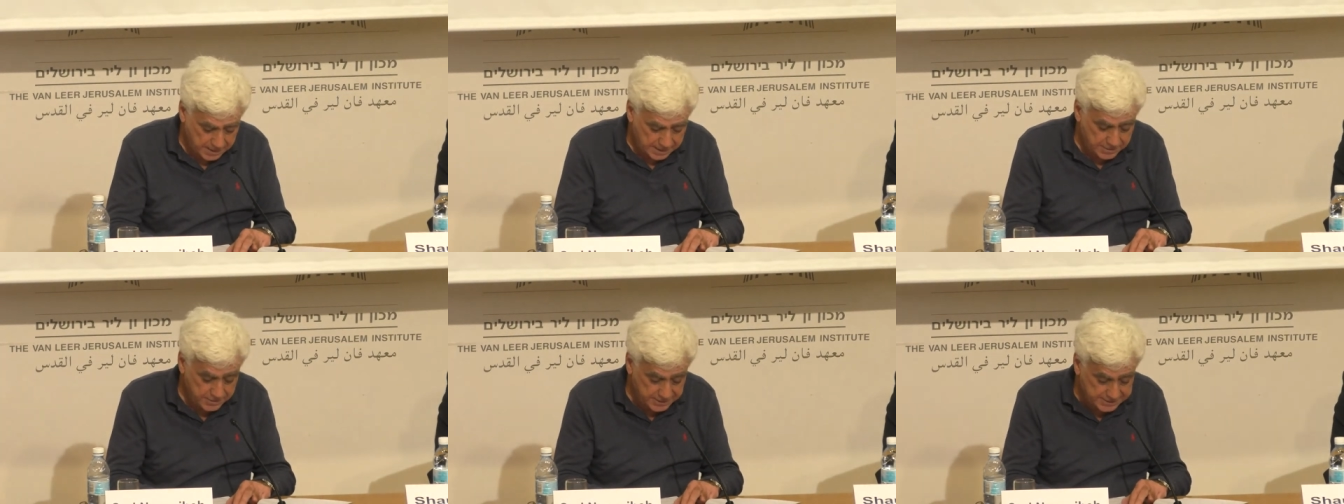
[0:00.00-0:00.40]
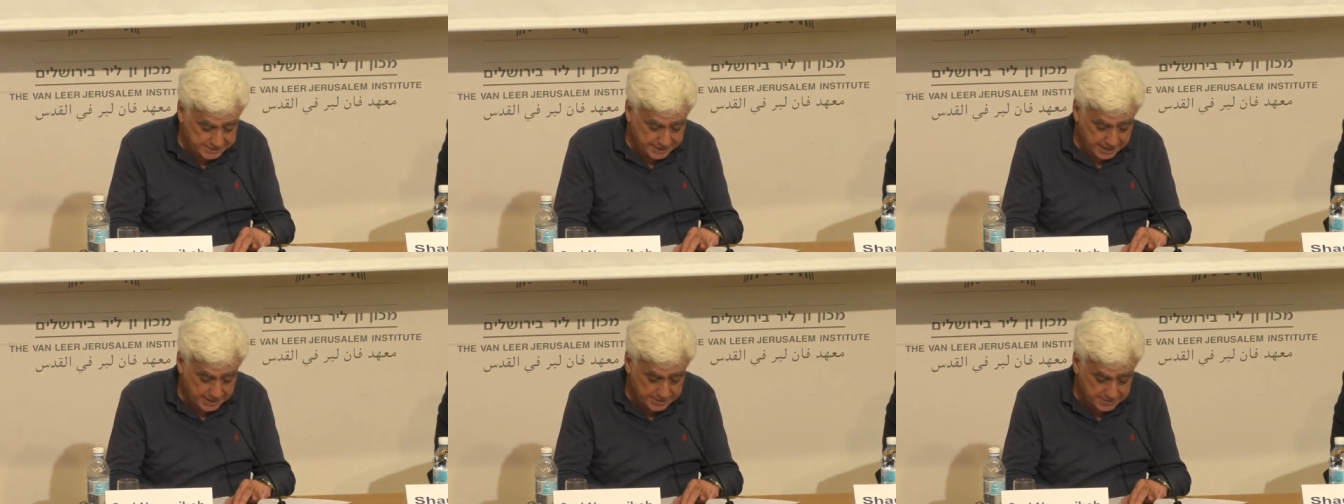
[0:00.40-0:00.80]
In this
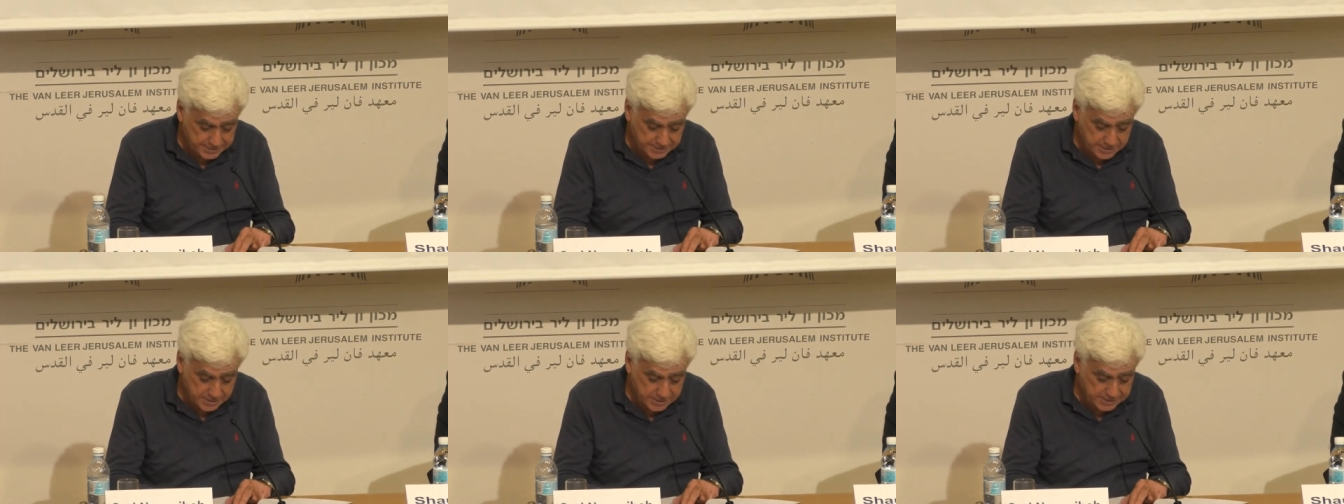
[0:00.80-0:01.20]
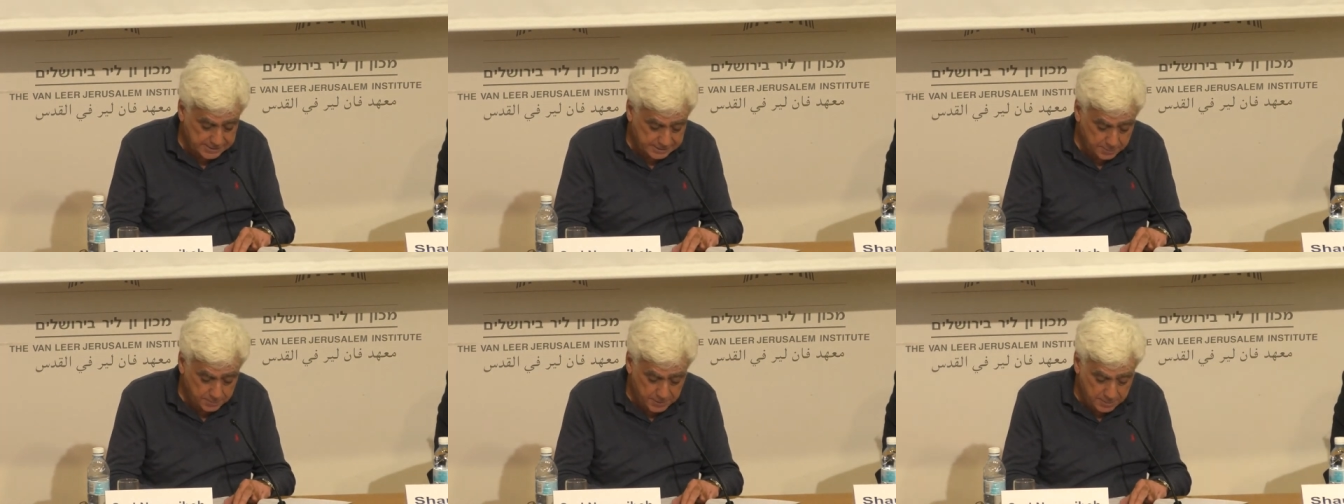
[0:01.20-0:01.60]
case, this
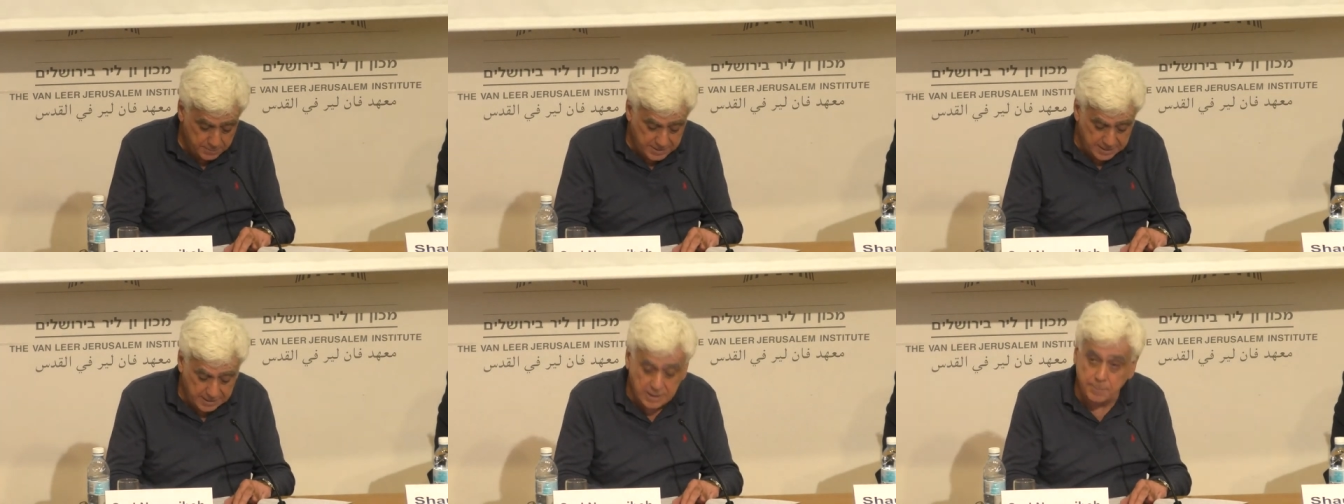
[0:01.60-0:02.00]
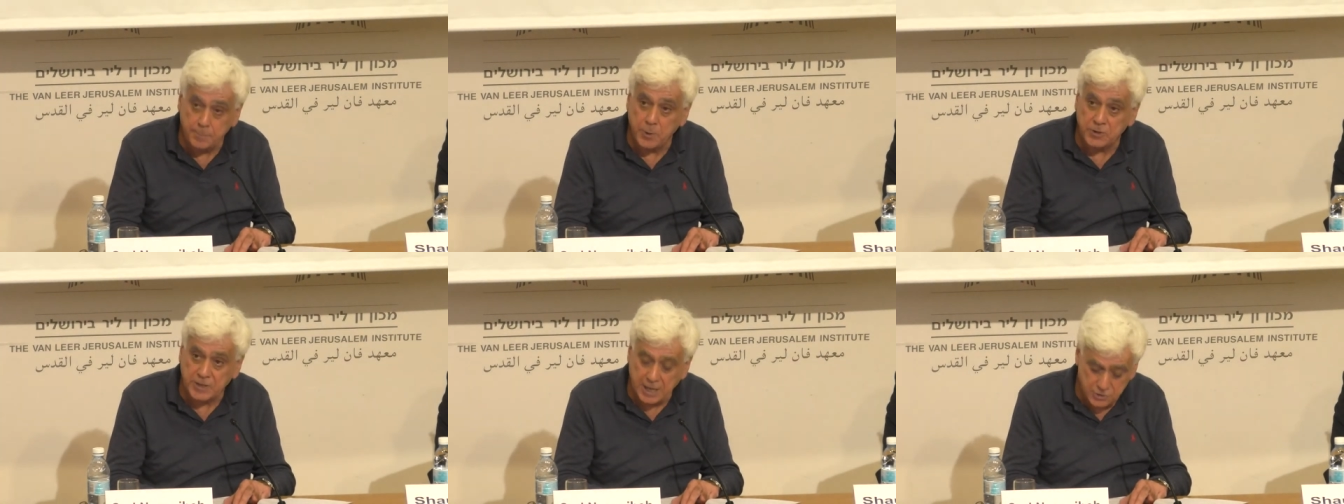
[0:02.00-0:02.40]
simply being the
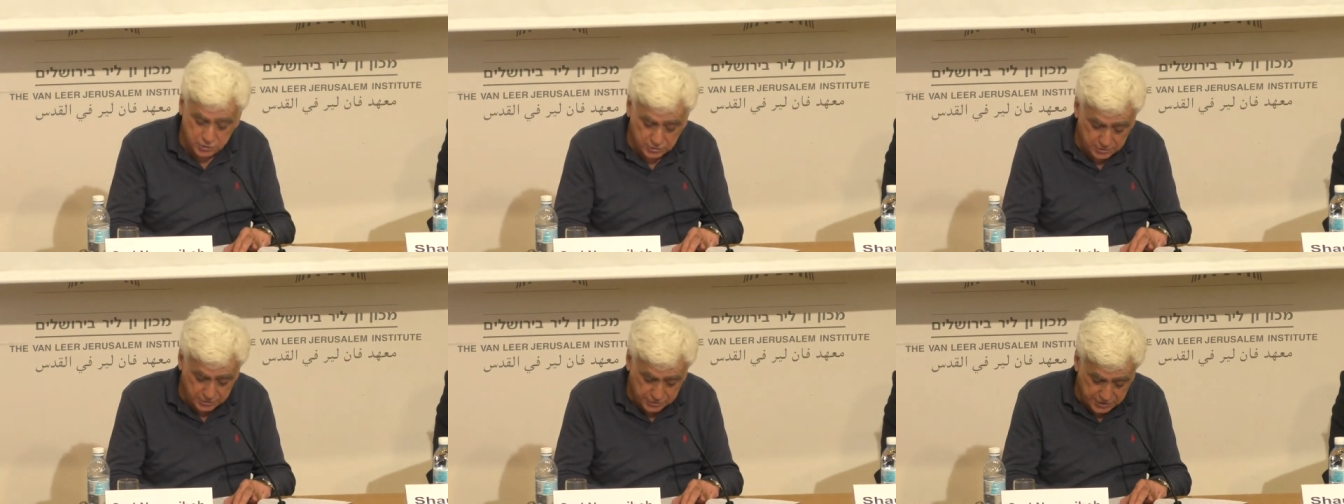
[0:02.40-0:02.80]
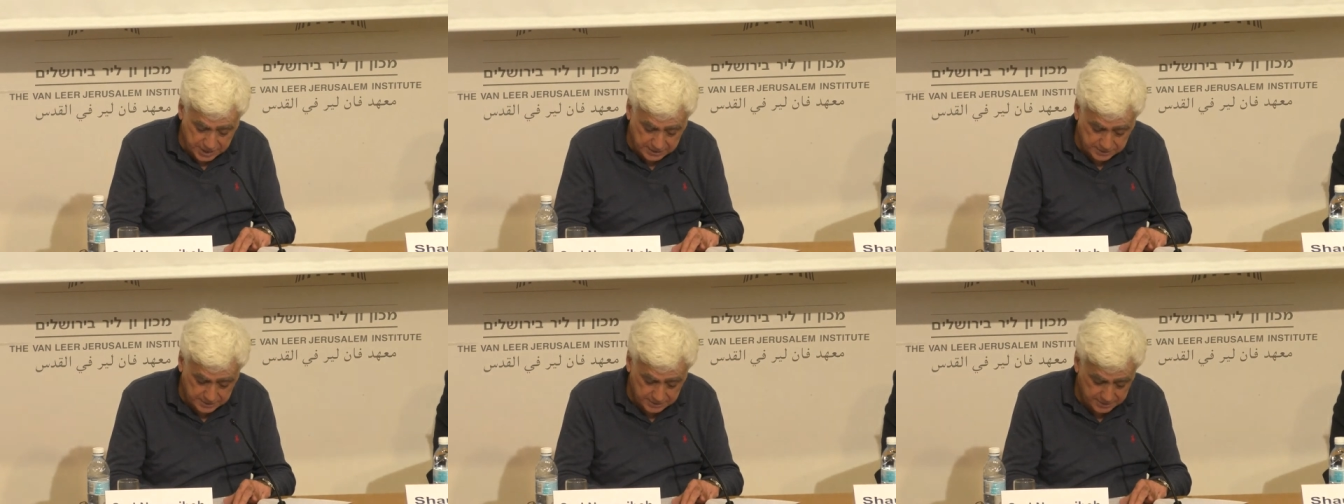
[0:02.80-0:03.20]
potential
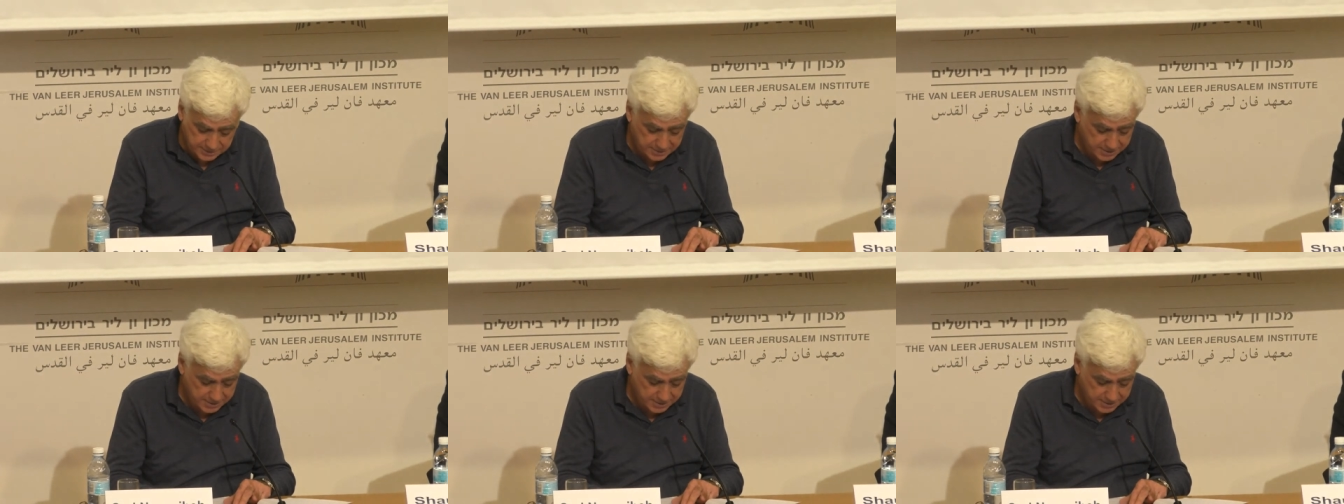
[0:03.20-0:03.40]
threat